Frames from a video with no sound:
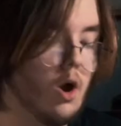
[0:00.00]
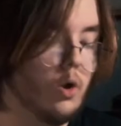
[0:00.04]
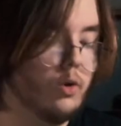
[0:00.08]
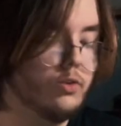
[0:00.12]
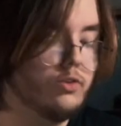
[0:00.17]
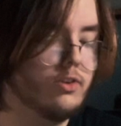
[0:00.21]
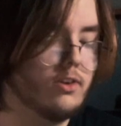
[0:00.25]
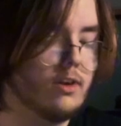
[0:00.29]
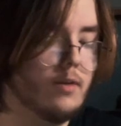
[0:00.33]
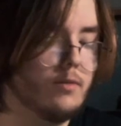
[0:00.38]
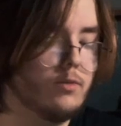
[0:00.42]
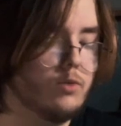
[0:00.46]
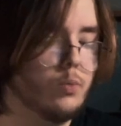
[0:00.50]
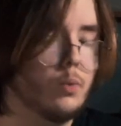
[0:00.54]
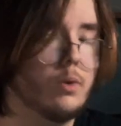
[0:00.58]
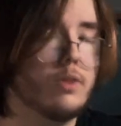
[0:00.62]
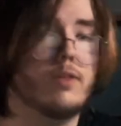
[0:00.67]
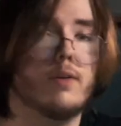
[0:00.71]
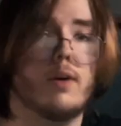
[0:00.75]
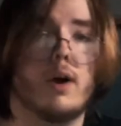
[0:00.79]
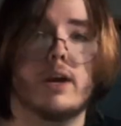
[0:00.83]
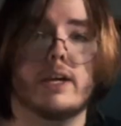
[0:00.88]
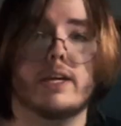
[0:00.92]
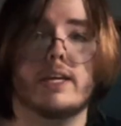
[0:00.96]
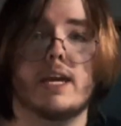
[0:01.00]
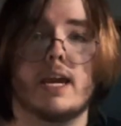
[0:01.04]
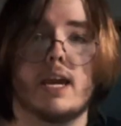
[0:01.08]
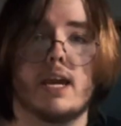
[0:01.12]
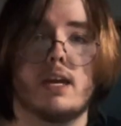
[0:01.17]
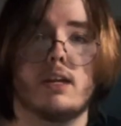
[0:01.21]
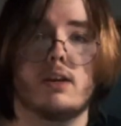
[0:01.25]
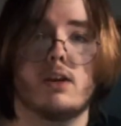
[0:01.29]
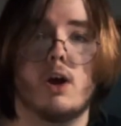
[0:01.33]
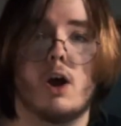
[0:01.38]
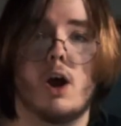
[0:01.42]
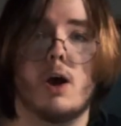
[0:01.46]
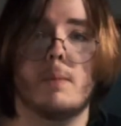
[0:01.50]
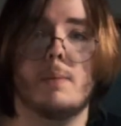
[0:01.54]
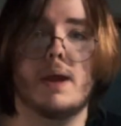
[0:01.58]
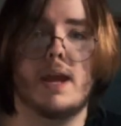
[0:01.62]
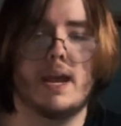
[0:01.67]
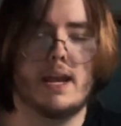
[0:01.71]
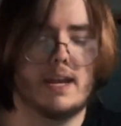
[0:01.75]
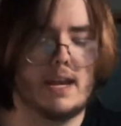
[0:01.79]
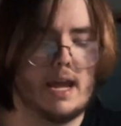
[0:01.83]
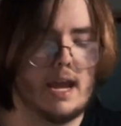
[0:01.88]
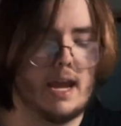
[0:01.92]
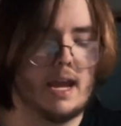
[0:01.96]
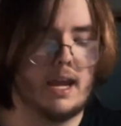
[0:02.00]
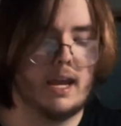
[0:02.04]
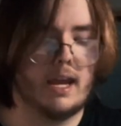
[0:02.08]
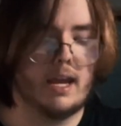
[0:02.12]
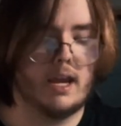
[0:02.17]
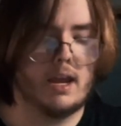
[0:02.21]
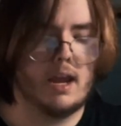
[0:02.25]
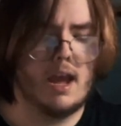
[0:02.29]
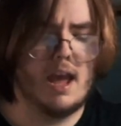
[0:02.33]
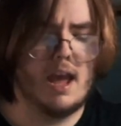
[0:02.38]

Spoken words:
Also comes with a gain knob and a